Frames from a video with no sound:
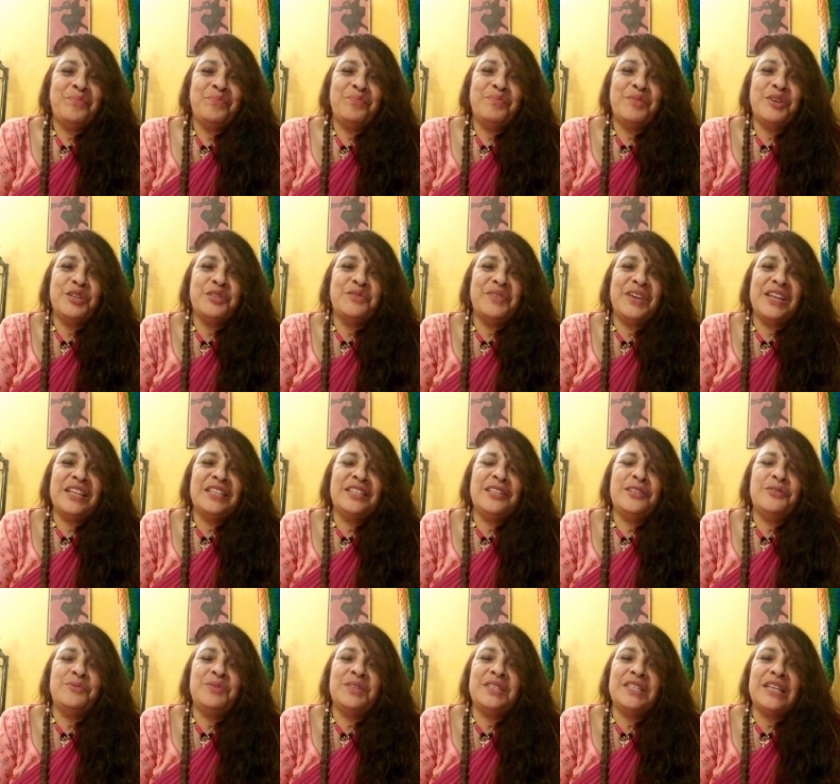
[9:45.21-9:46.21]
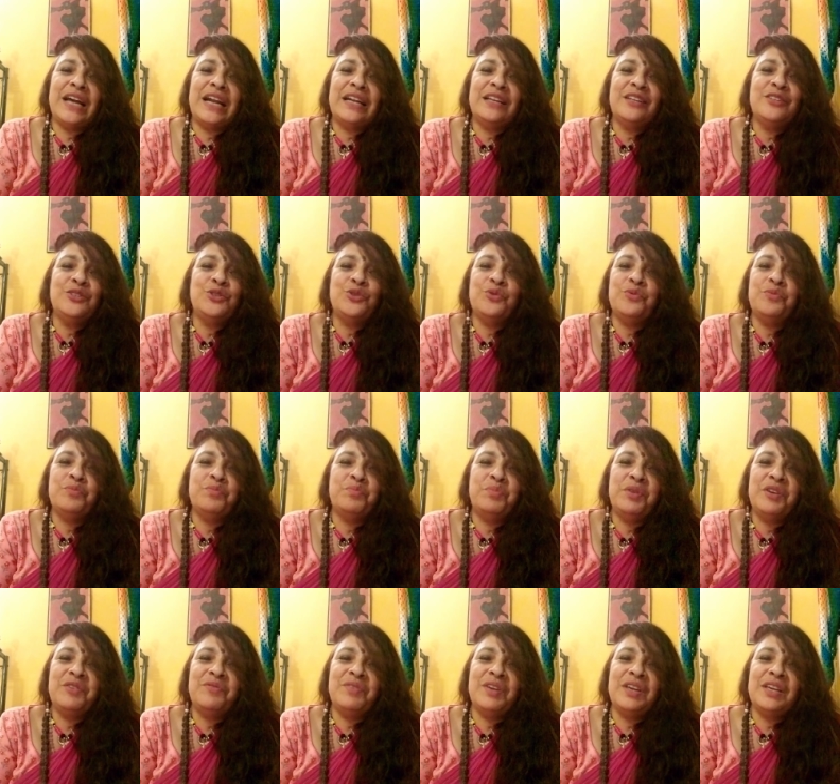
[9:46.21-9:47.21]
because Venus is with Saturn, so
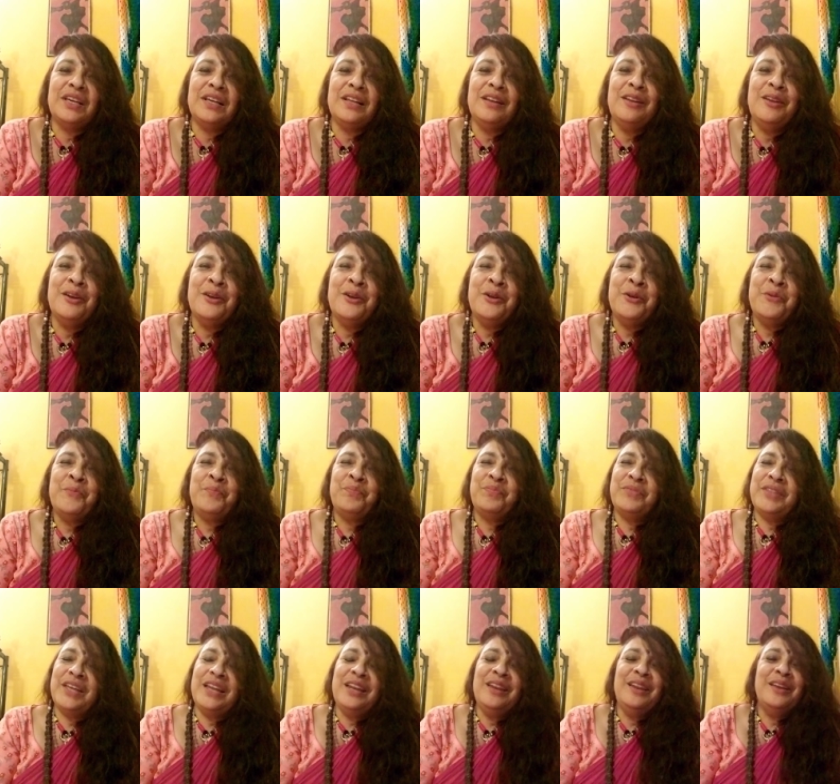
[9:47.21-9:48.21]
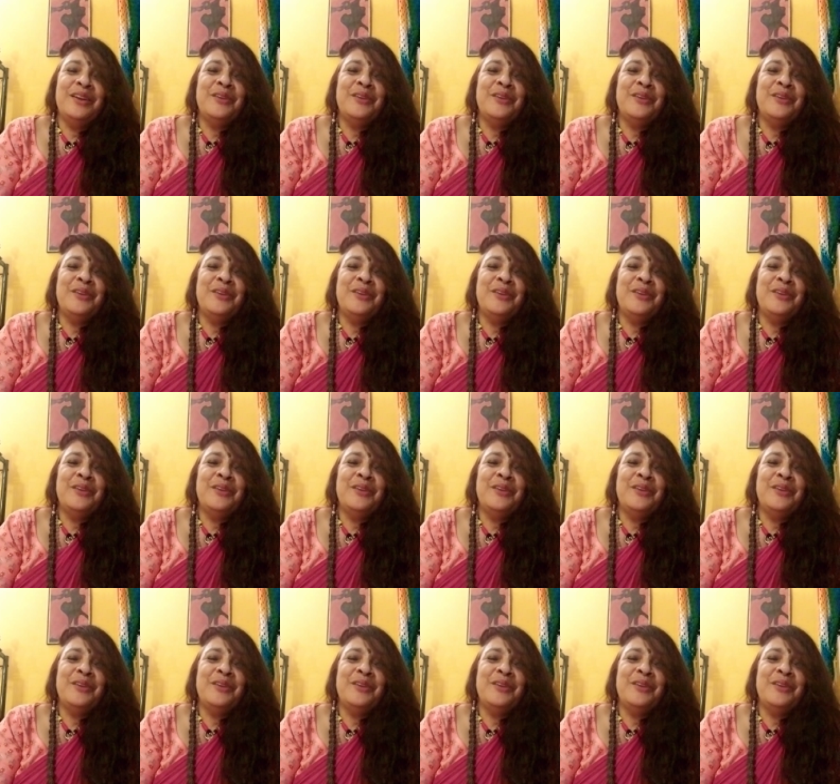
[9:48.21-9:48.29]
big vehicle, then